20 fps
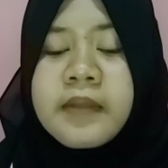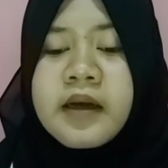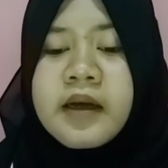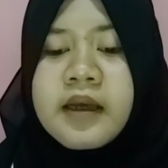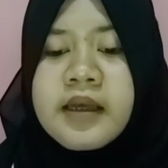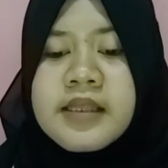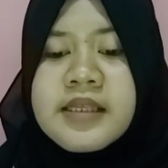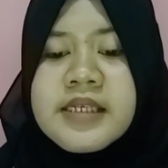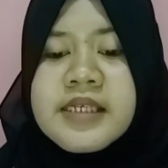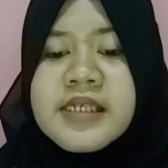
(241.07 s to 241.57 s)

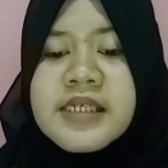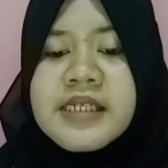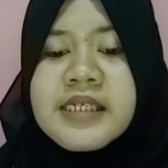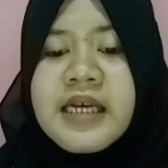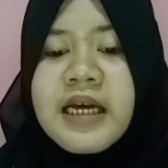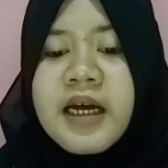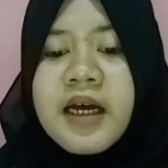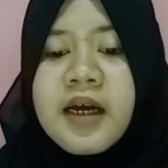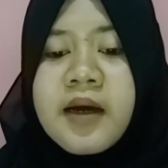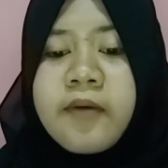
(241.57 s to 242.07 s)
It's
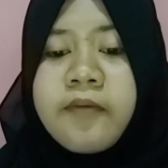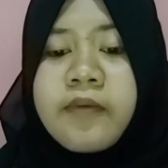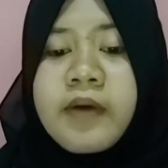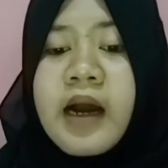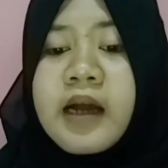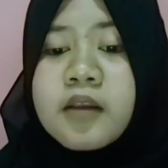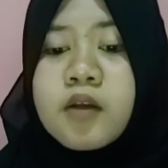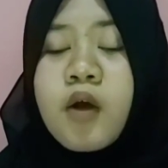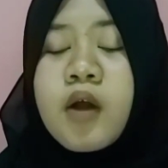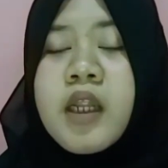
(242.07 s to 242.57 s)

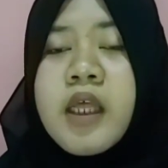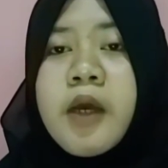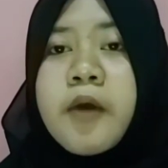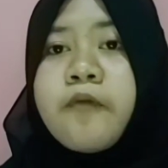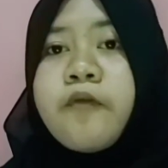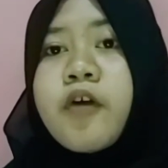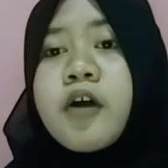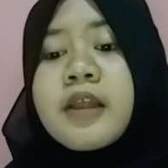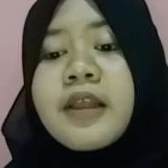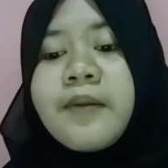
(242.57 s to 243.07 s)
Catholic
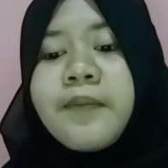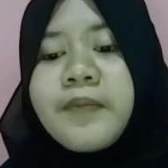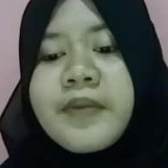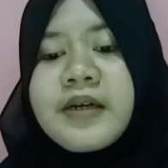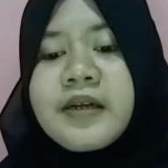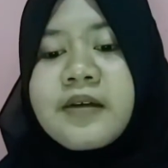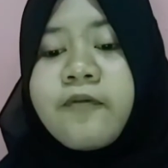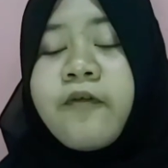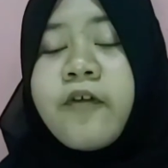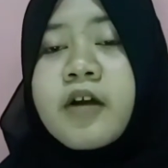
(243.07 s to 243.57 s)

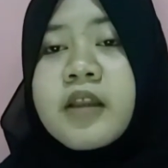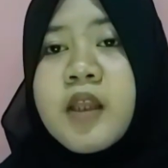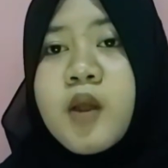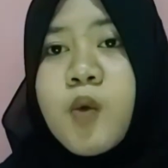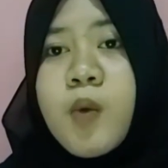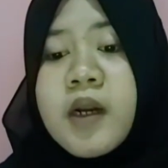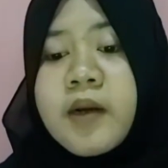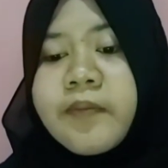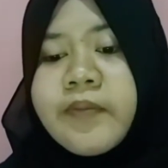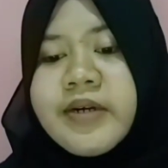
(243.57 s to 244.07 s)

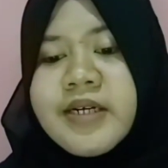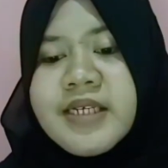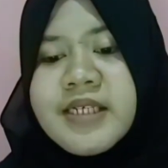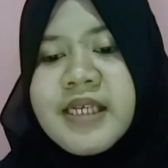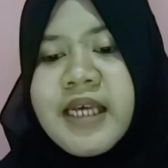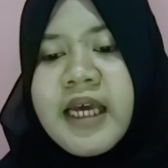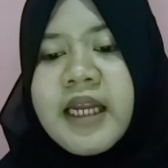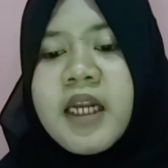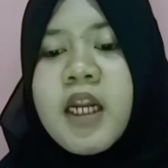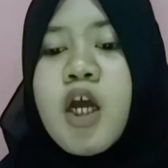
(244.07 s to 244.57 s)

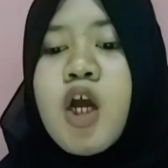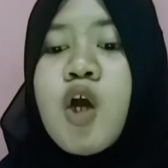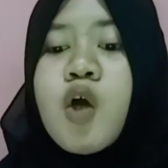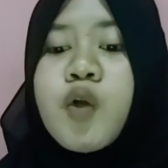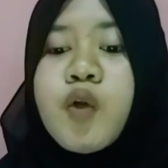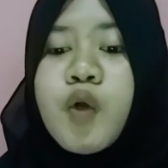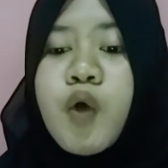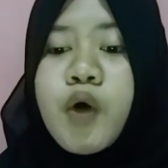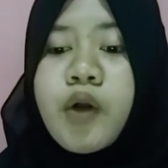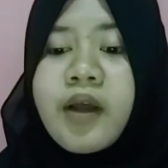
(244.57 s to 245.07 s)
41%,
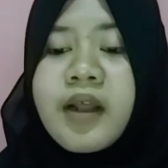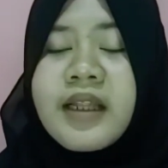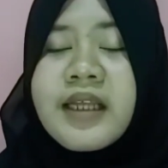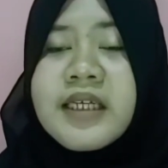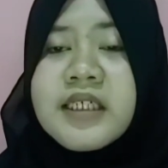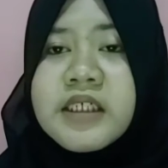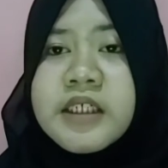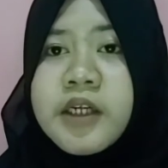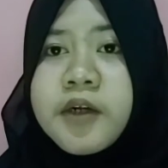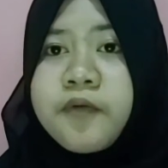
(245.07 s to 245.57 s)
no
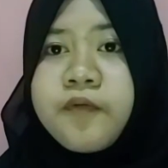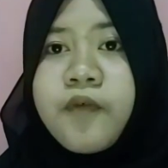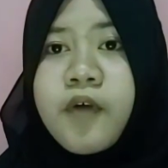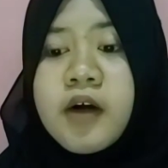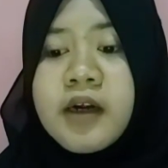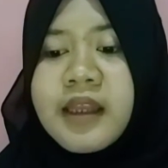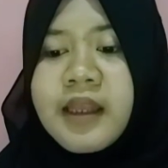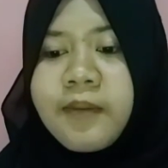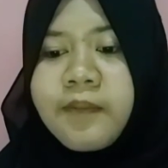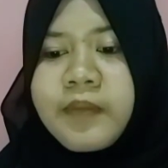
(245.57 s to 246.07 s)
religion
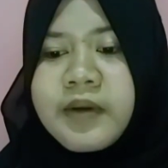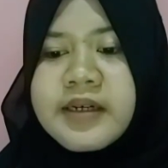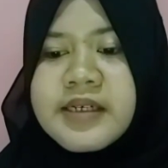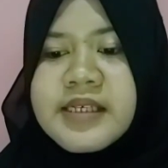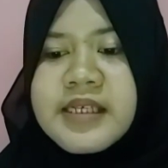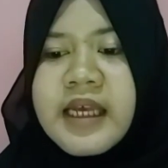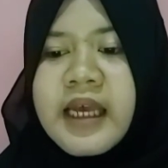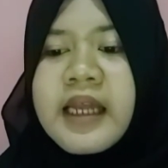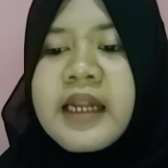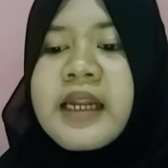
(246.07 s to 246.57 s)

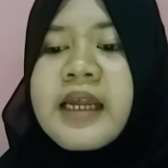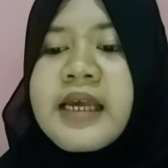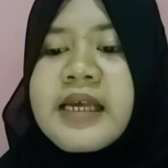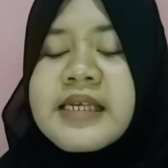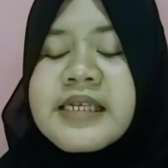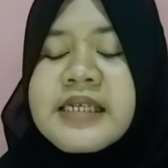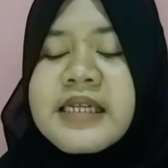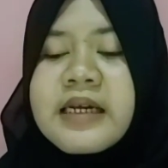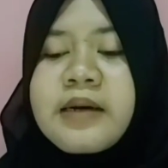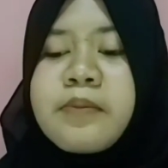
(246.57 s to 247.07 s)
40%,
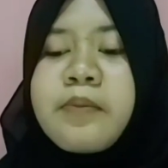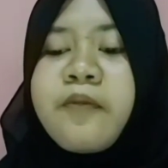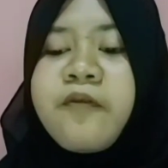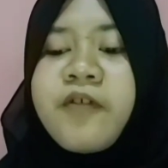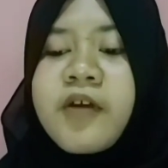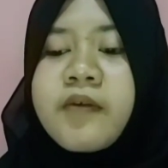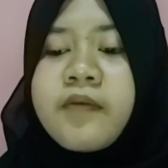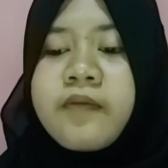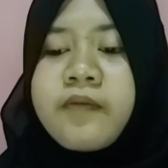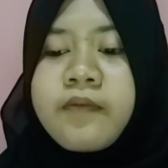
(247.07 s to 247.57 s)
Islam
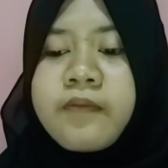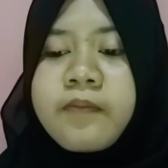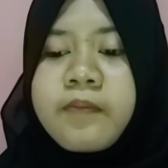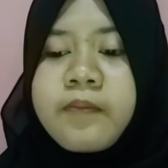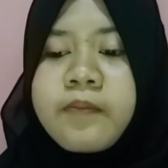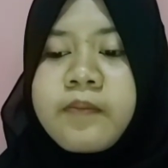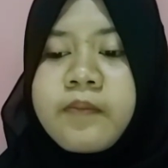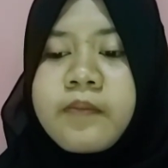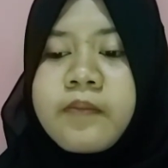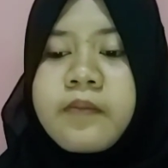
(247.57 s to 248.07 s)

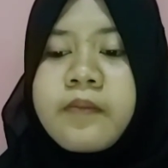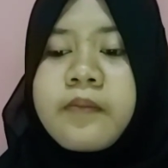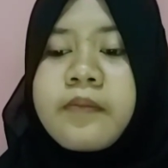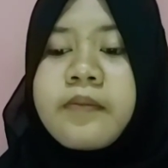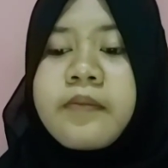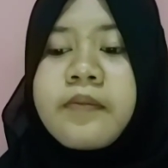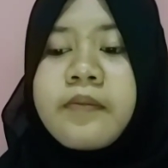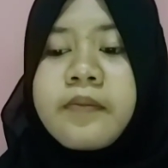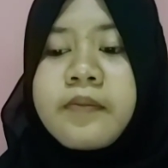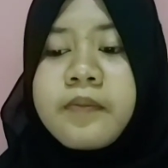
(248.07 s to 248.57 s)

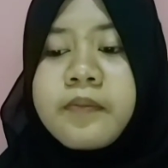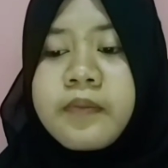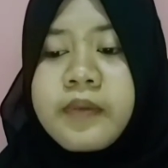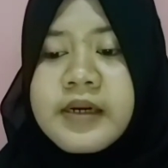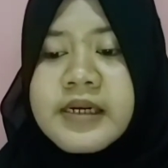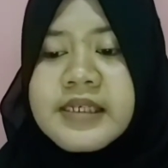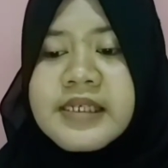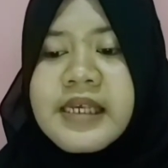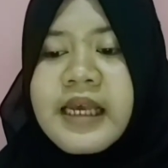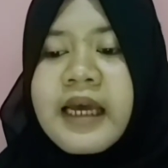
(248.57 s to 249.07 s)

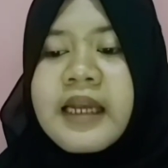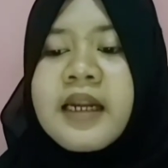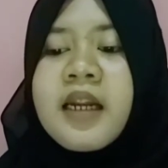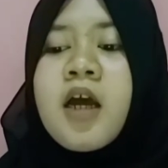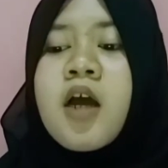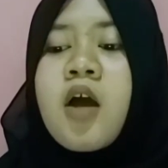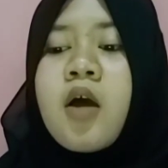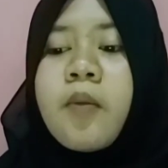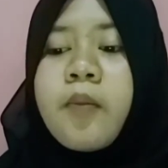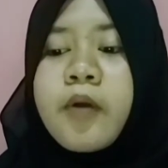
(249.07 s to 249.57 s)
5%,
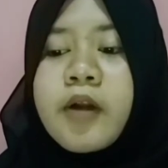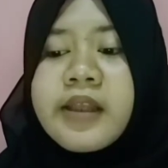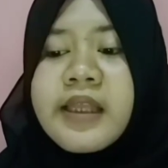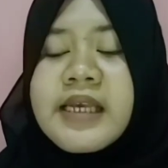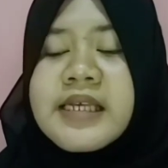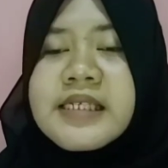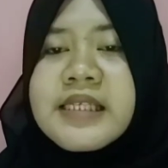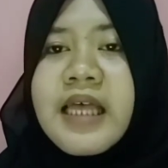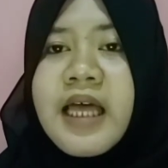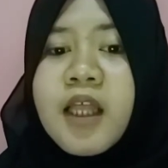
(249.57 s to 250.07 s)

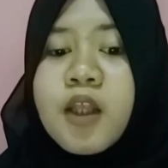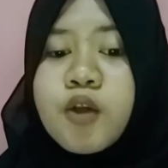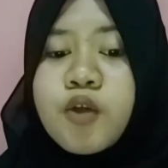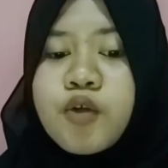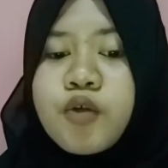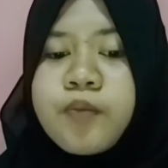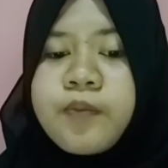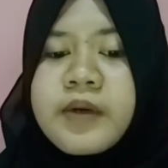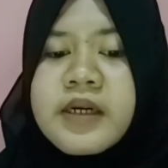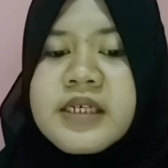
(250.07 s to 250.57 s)
Protestant
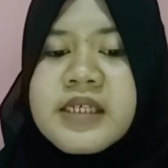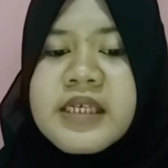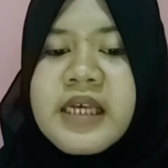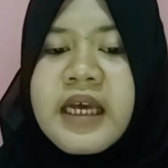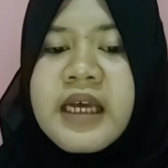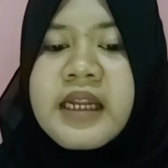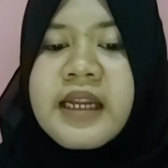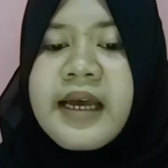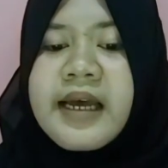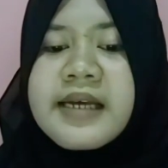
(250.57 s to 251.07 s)

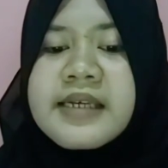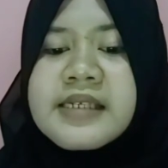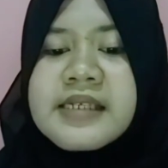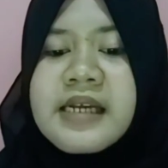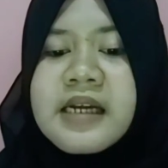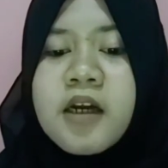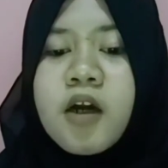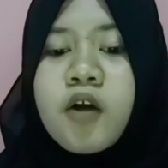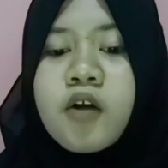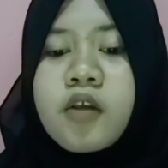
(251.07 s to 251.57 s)
2%,
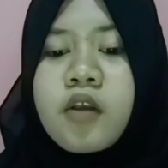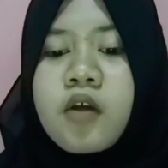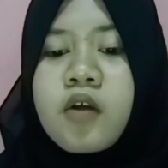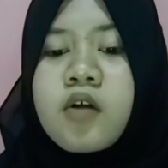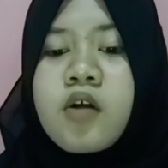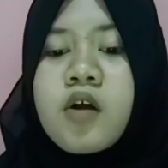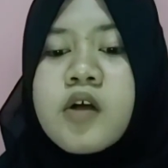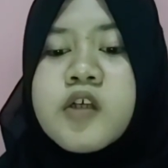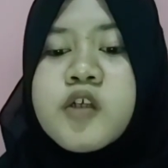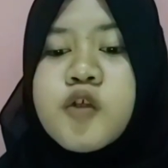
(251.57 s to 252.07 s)
Eastern
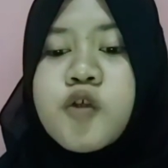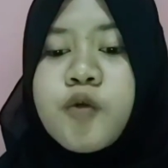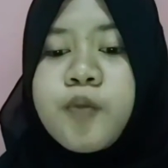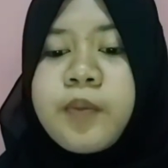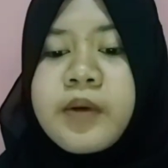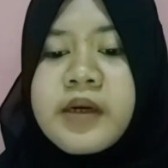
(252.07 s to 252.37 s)
Orthodox 2%,